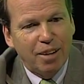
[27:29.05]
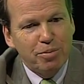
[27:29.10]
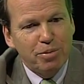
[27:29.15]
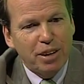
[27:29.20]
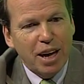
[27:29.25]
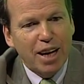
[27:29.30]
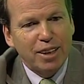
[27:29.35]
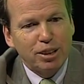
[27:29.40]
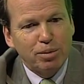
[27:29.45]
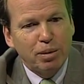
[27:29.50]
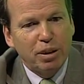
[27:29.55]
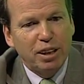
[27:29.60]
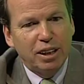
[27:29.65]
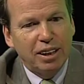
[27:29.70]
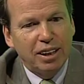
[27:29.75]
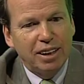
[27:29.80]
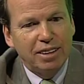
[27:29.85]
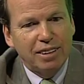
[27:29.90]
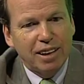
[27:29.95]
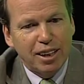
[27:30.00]
that's been
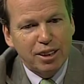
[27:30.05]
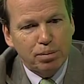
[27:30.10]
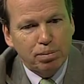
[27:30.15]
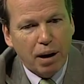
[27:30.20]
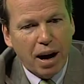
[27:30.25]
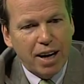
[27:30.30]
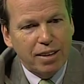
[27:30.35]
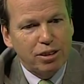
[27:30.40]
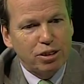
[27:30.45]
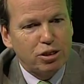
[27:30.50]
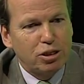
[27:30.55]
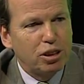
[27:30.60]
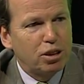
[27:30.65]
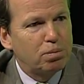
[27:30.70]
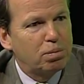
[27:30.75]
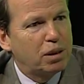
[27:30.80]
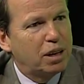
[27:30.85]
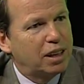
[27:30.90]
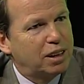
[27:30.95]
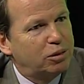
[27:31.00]
a nice
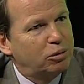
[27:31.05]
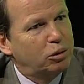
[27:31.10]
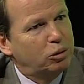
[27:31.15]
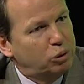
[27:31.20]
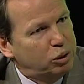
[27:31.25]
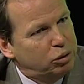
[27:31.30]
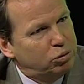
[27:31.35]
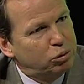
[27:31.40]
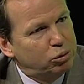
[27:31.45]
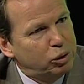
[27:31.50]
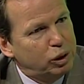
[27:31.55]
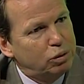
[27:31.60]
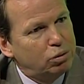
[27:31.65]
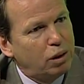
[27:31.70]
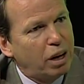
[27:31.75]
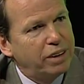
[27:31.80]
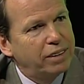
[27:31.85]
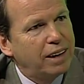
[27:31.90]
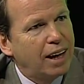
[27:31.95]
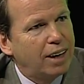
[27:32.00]
partnership, and we
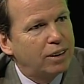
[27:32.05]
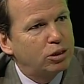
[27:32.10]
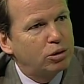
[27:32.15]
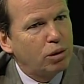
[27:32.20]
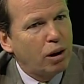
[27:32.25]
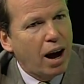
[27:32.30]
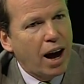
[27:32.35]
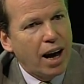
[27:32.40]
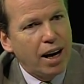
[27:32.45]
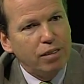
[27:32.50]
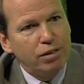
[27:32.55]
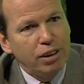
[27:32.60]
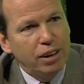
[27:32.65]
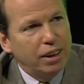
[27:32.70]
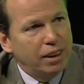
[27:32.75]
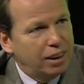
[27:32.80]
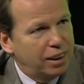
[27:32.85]
run that drive